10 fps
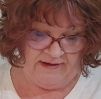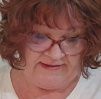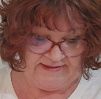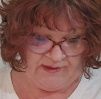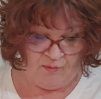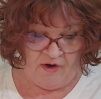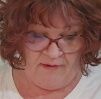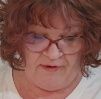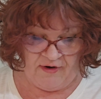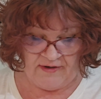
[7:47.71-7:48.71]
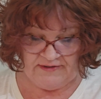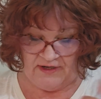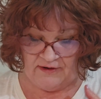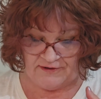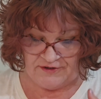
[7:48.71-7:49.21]
like I said, Walmart,
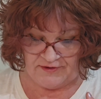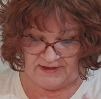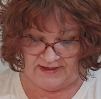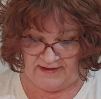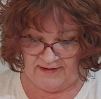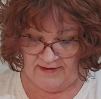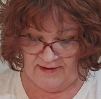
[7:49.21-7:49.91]
Dollar Tree,